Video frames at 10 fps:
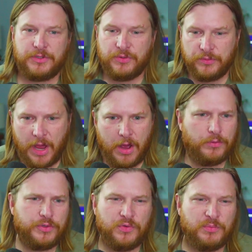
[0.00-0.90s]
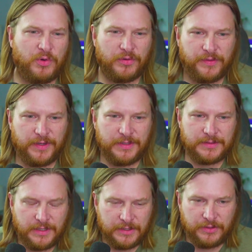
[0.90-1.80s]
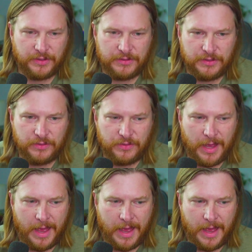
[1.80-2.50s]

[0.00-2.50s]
to now do more things that they couldn't do.